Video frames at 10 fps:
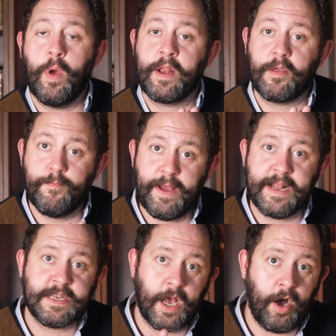when
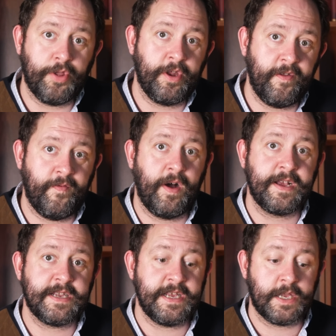compared to other
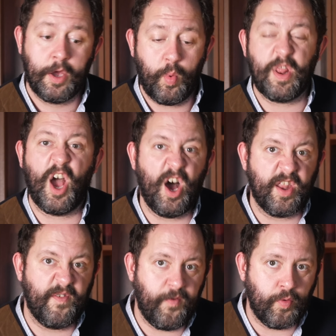devices with
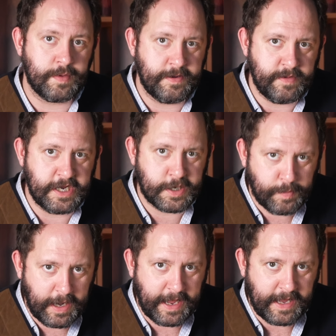other forms of
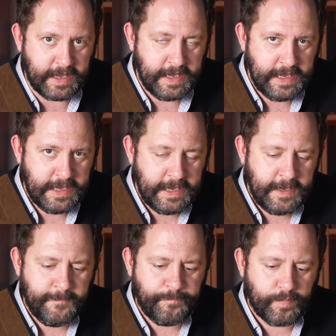display.
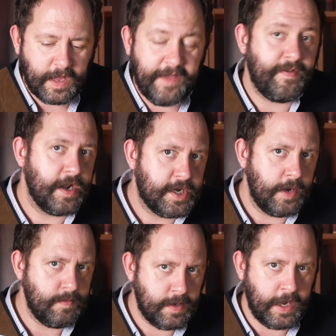If you
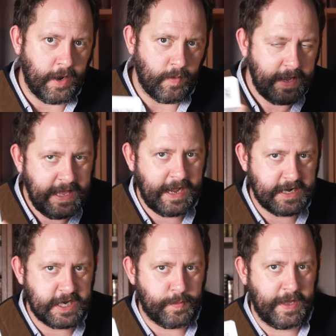don't know,
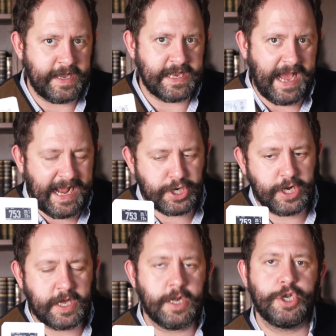e-ink displays
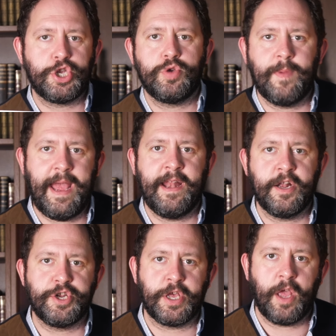actually consume
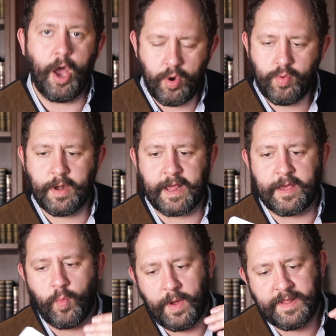energy
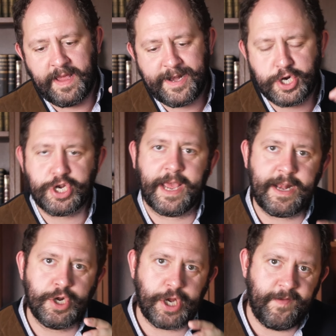only when they
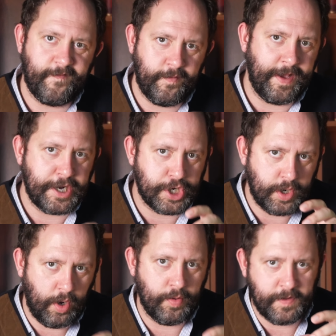change
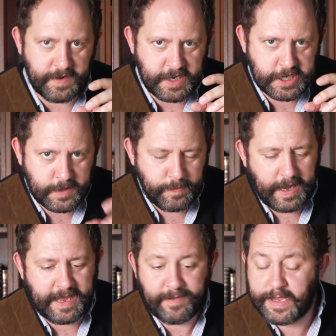information on the
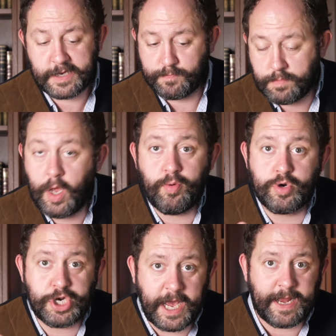display. If there's no
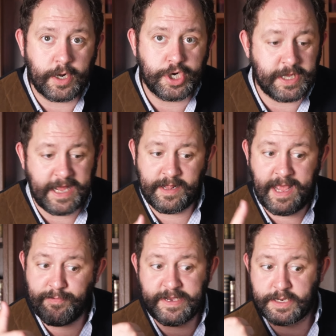change, then
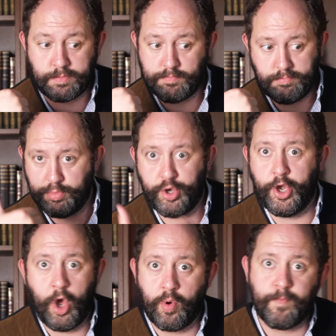there is
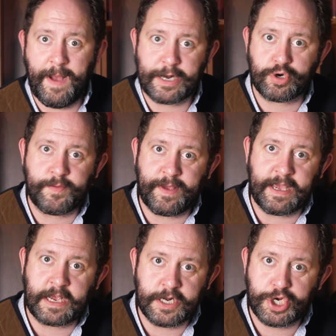no battery
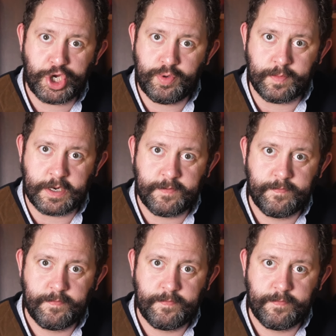being consumed,